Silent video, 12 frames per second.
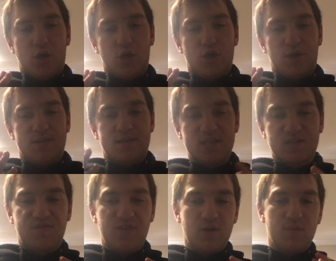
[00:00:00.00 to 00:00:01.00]
You know, this
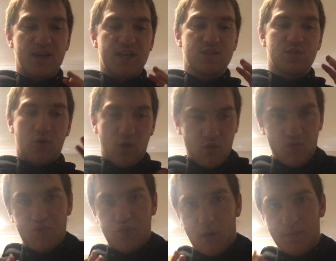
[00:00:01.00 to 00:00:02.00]
film is all
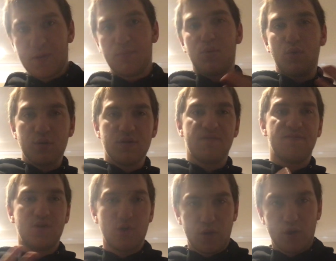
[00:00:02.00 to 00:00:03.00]
from the point of
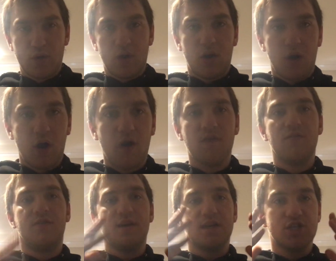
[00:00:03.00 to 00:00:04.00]
view
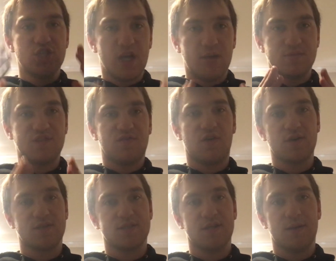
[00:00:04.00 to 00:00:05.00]
of James
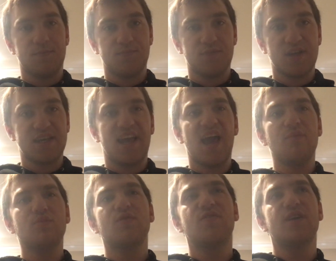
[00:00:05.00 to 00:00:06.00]
Foster. Like,
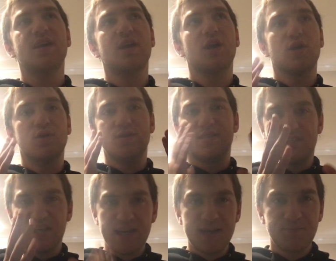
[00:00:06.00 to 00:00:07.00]
everything you
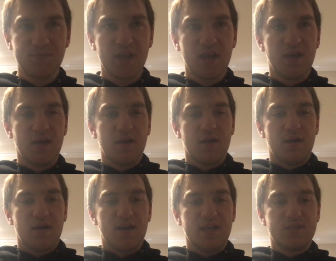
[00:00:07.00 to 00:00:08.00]
see,
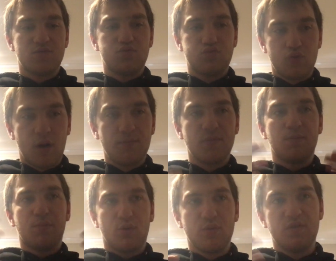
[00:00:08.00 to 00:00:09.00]
it's from the
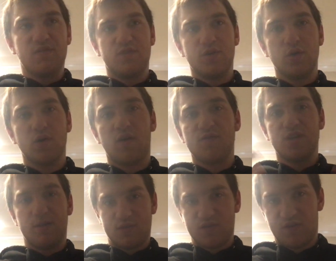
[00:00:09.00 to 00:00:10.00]
point of view of
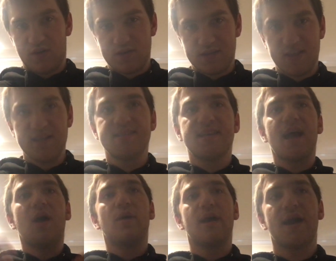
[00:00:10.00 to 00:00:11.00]
James Foster. It's
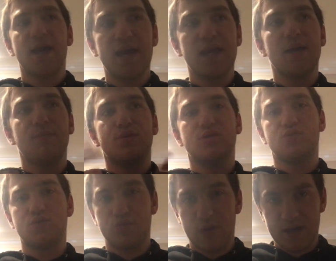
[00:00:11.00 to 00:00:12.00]
how he
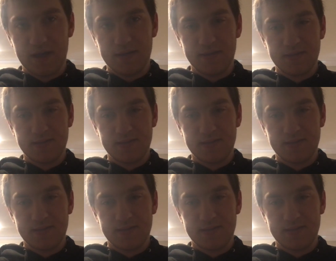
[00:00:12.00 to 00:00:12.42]
portrays